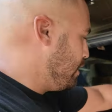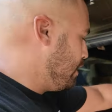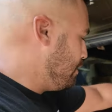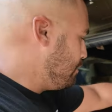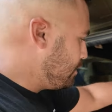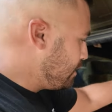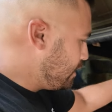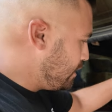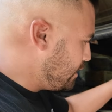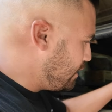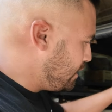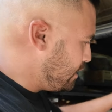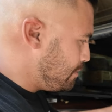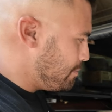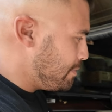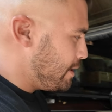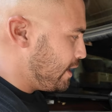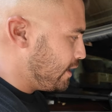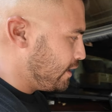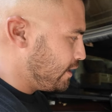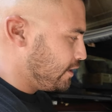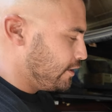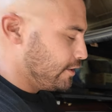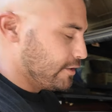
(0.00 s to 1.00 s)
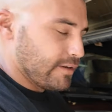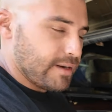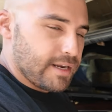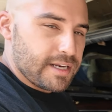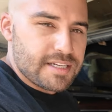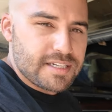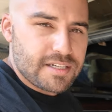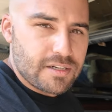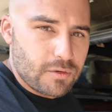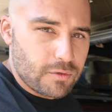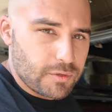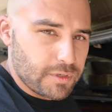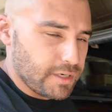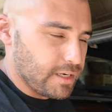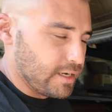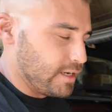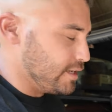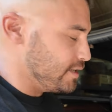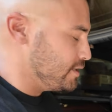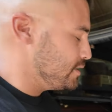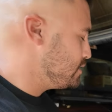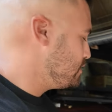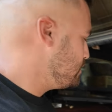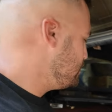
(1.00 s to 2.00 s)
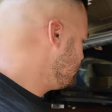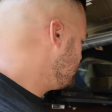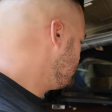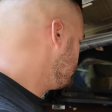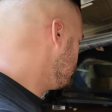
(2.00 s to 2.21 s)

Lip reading: put everything in the back here nice and organized.